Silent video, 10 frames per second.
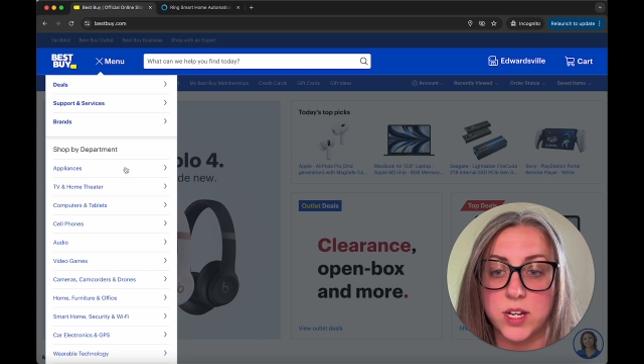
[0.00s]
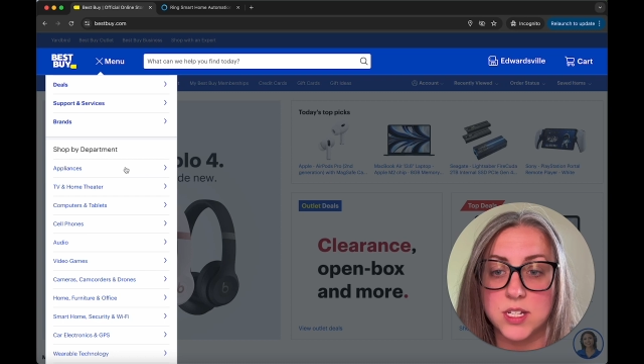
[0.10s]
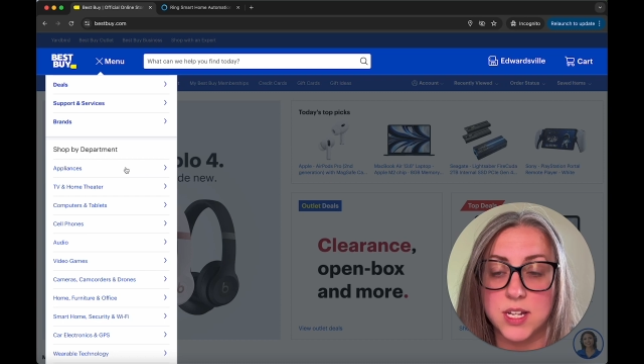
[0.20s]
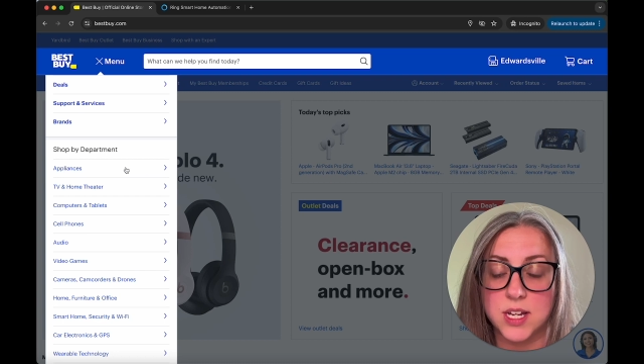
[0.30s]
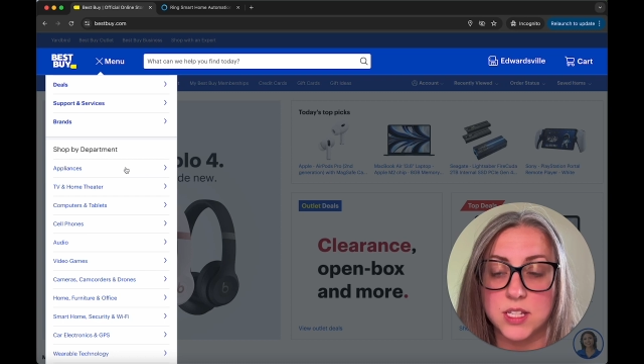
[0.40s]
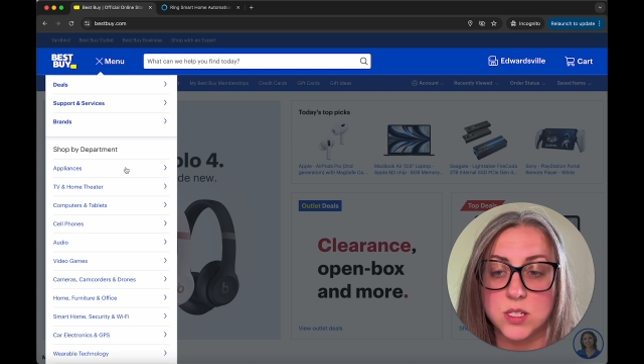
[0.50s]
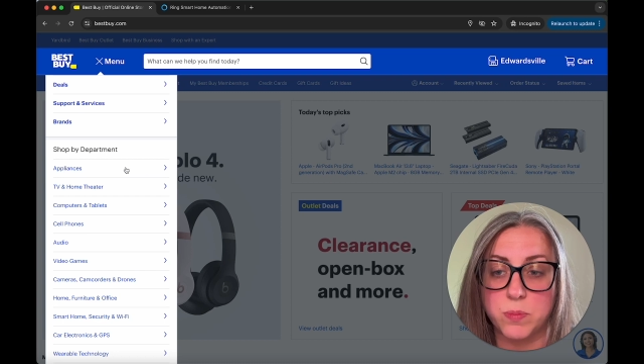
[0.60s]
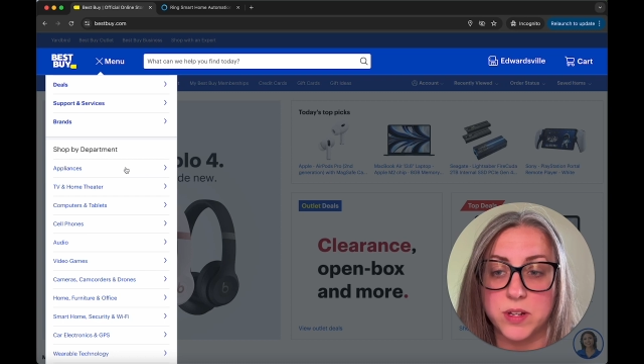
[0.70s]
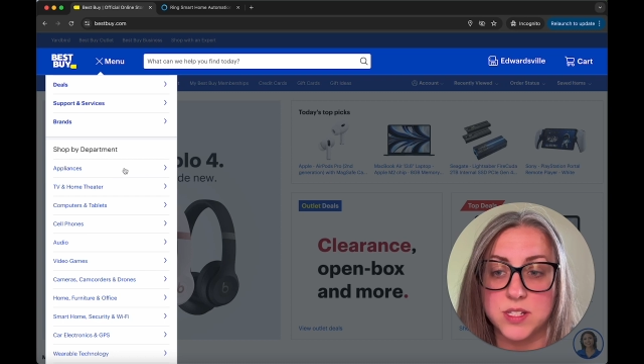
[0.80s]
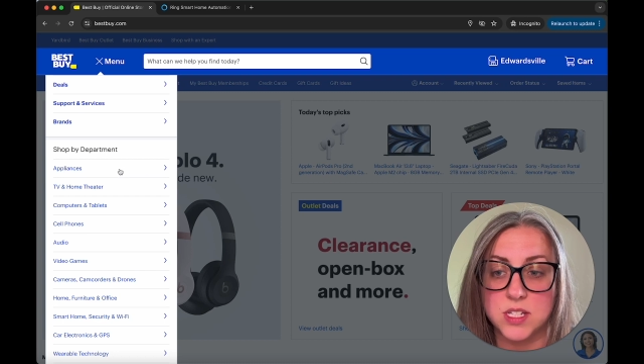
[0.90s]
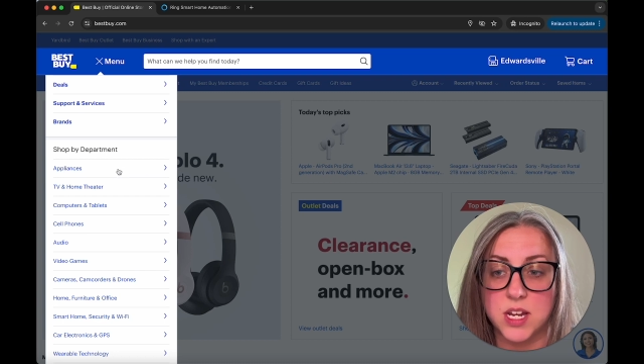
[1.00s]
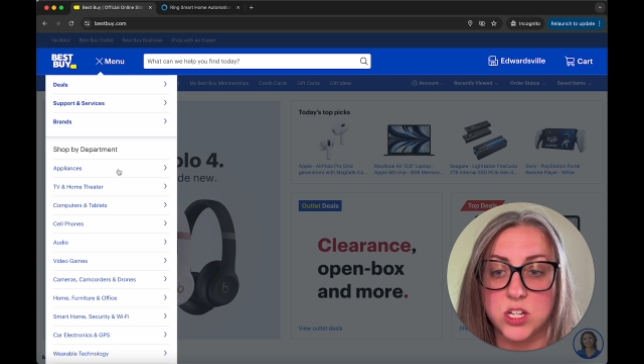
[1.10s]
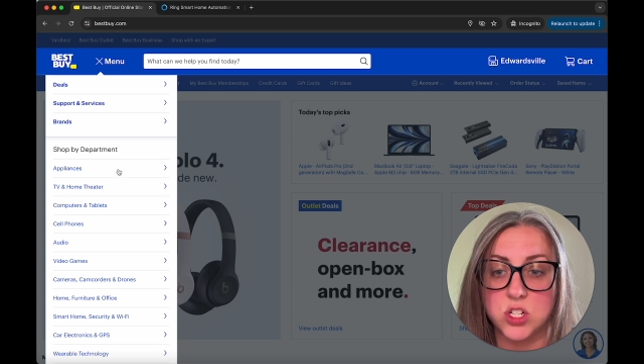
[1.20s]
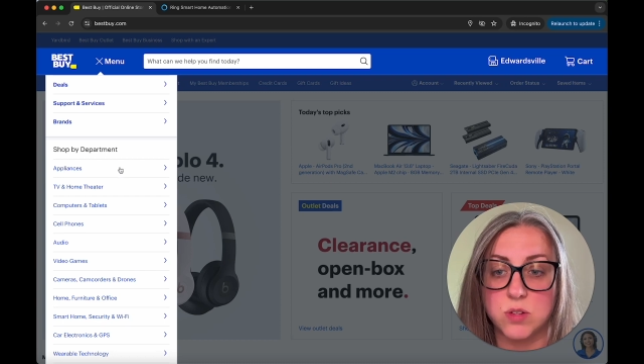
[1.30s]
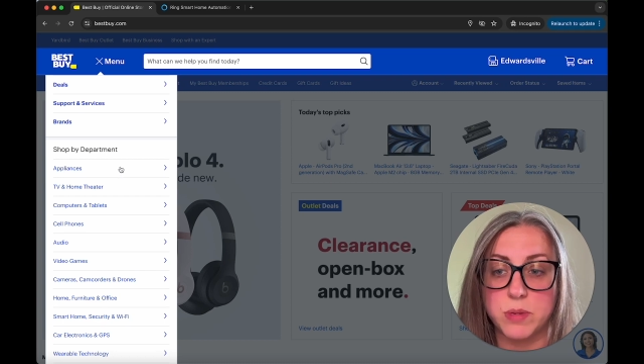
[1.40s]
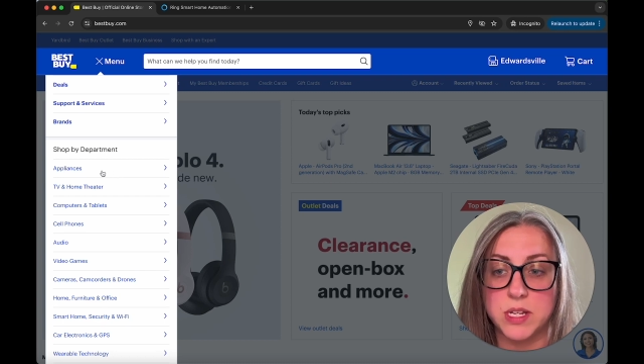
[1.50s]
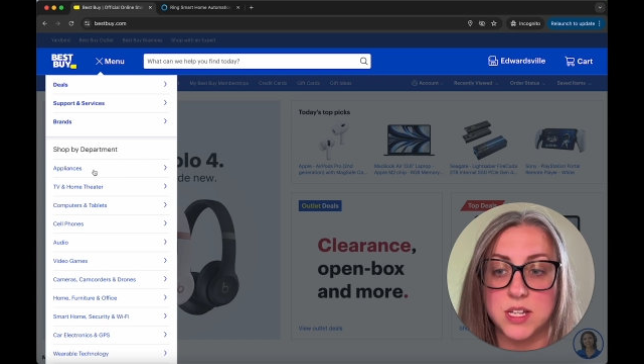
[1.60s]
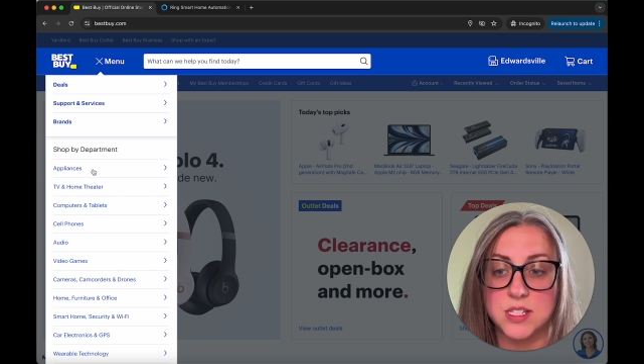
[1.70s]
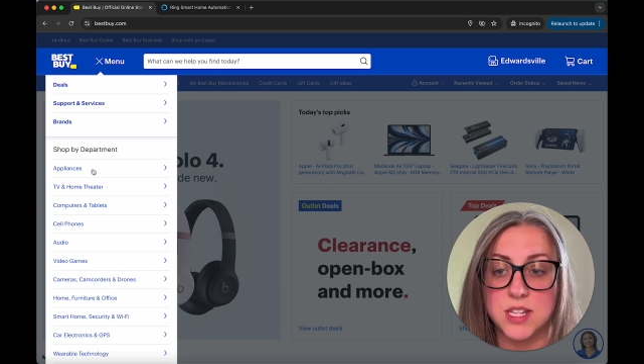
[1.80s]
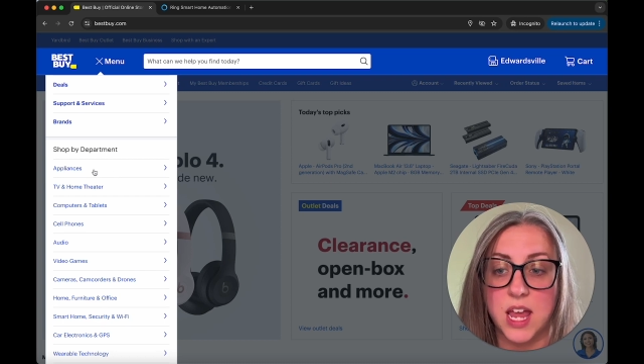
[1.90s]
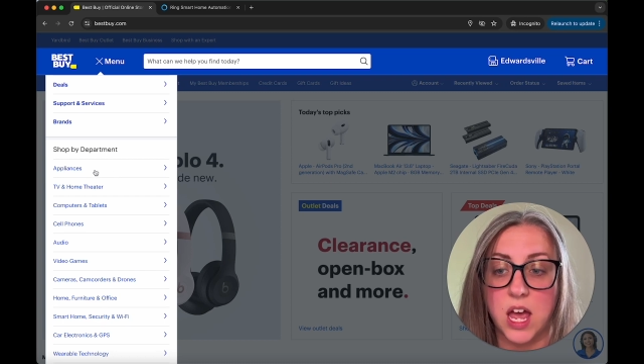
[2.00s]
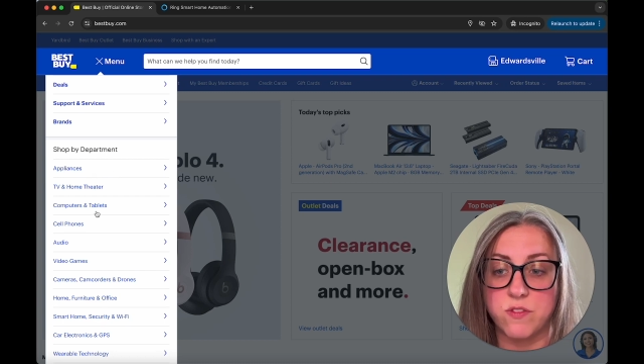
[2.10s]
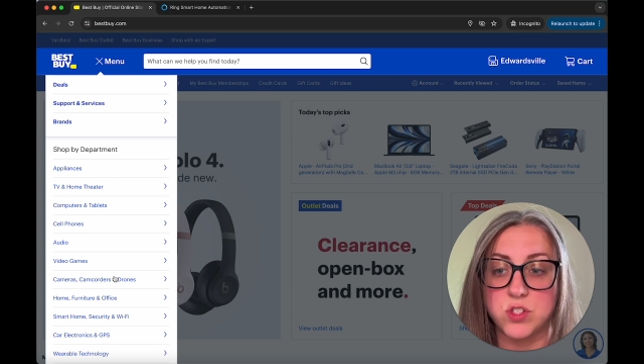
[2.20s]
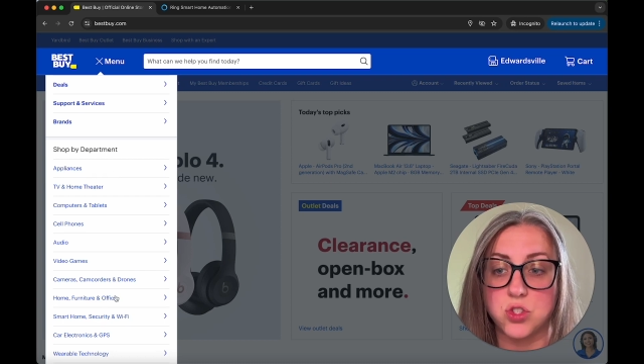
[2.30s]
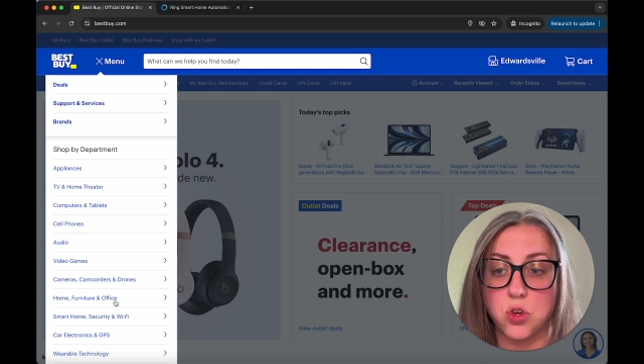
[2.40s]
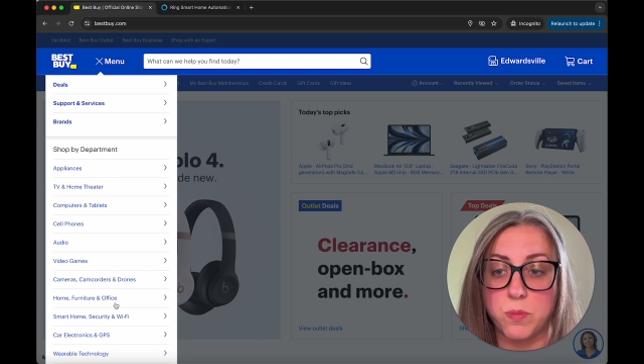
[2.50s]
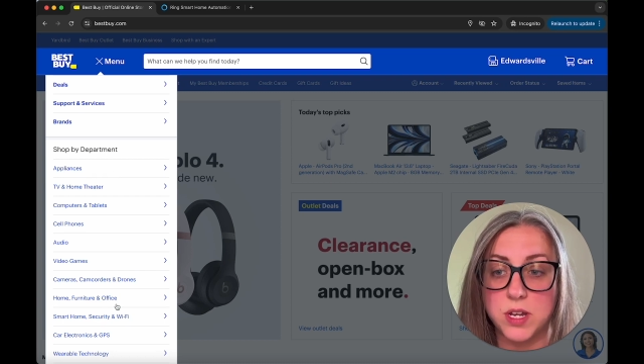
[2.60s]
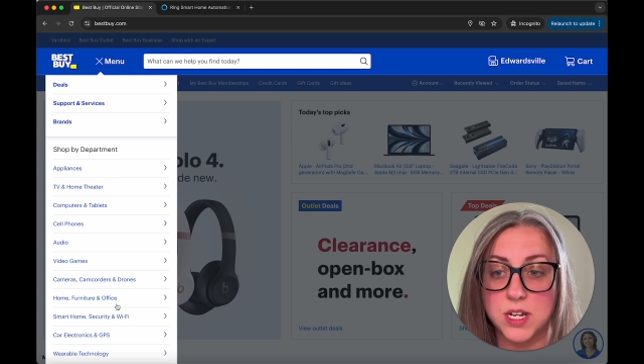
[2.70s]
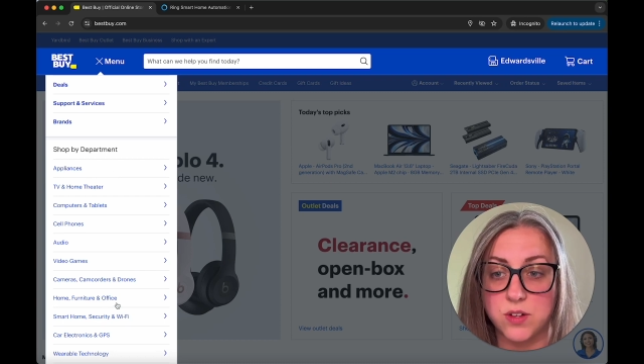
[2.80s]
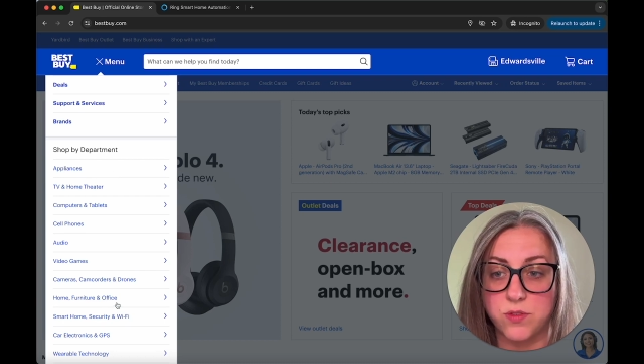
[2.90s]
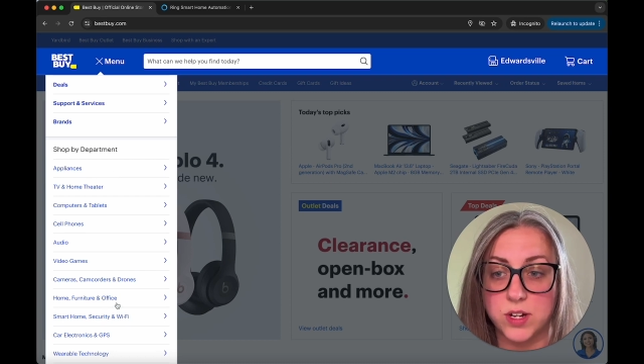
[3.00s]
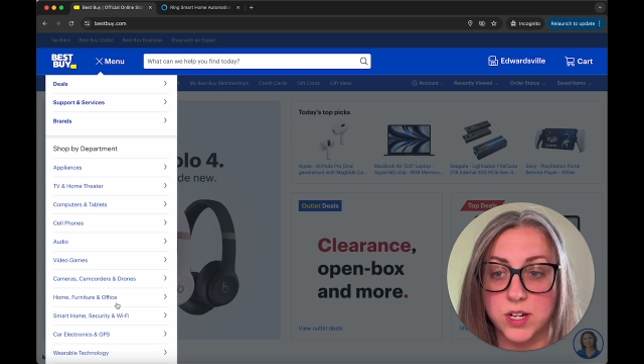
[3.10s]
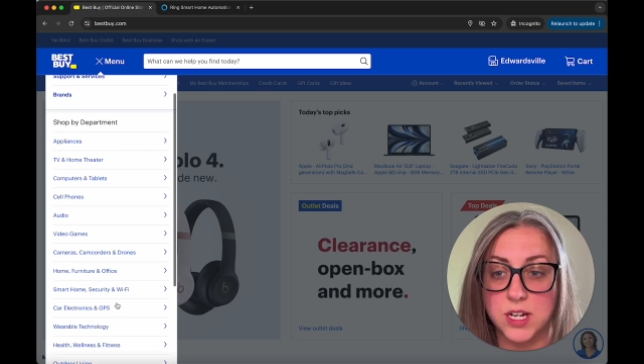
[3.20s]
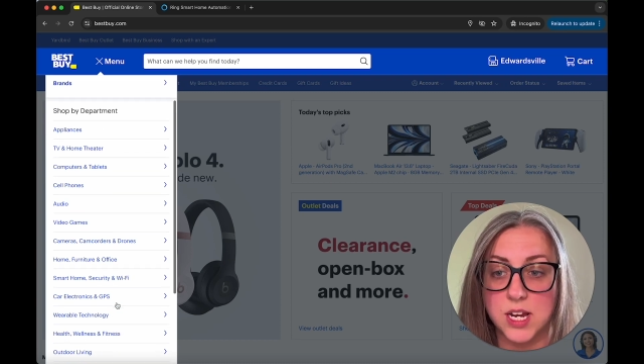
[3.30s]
to take this presentation because they have so many different